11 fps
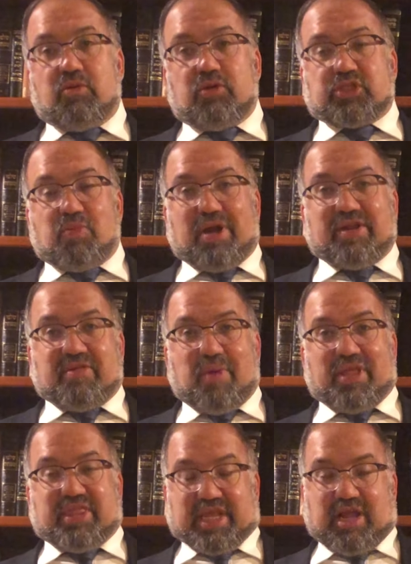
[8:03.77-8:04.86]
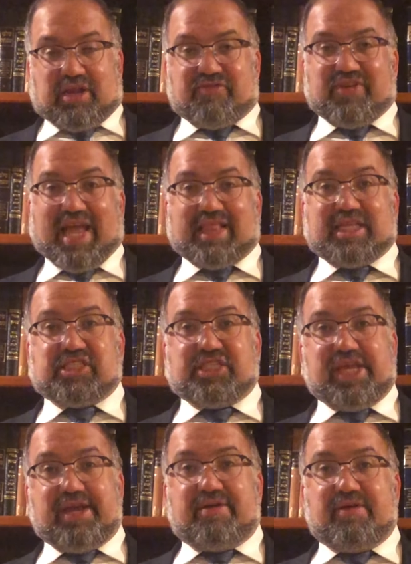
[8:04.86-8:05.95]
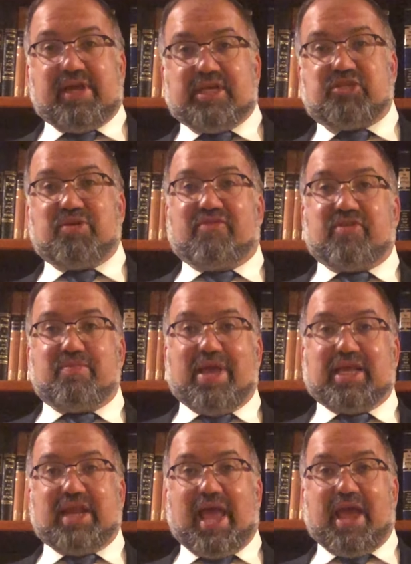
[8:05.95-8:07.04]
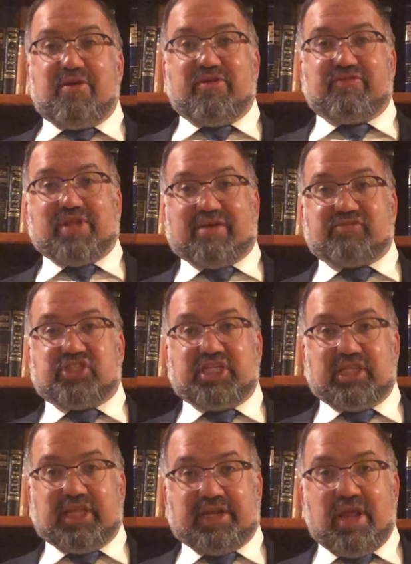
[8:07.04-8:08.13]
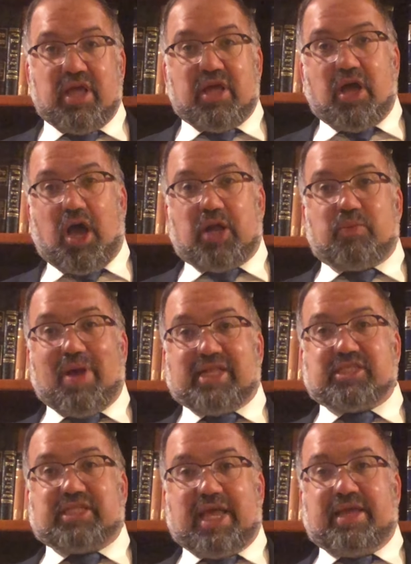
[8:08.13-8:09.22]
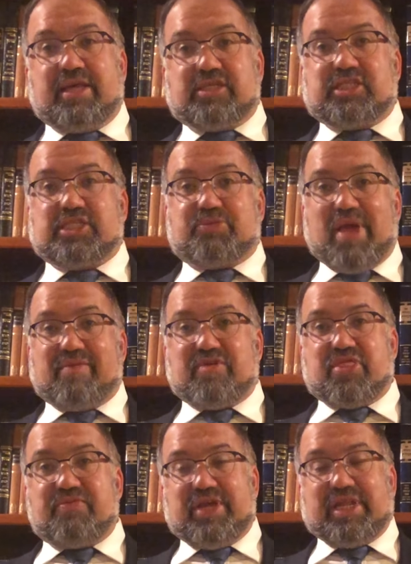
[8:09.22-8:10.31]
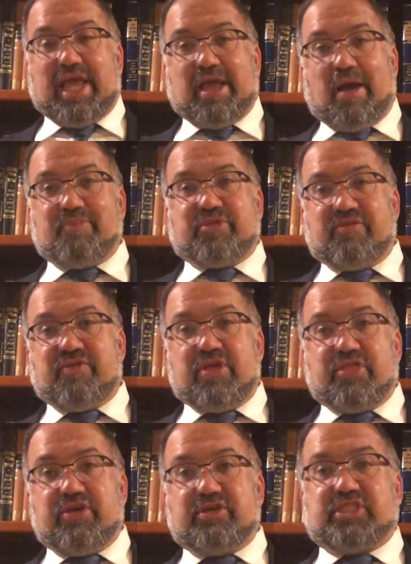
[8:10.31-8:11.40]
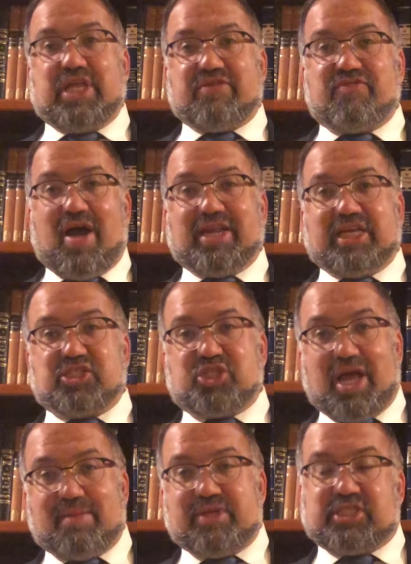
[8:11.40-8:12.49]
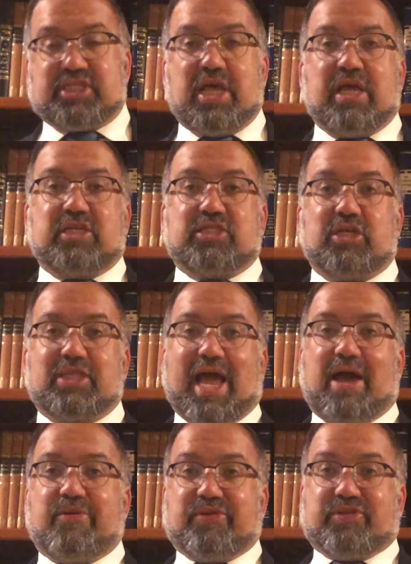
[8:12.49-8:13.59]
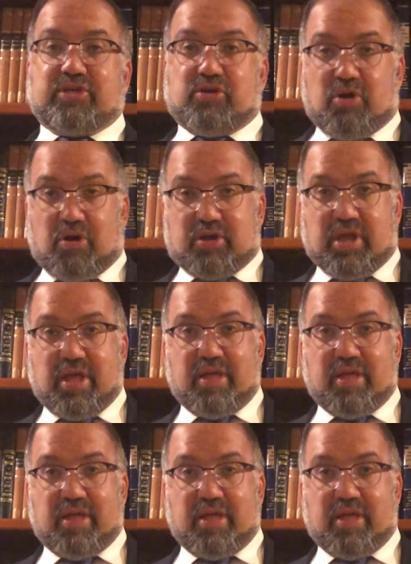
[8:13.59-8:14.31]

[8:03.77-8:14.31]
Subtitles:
Also, one thing not to forget this year is you have to make an Eruv Tavshilin on Wednesday, since we have a 3-day Yom Tov, Thursday, Friday, and Shabbos, to allow you to cook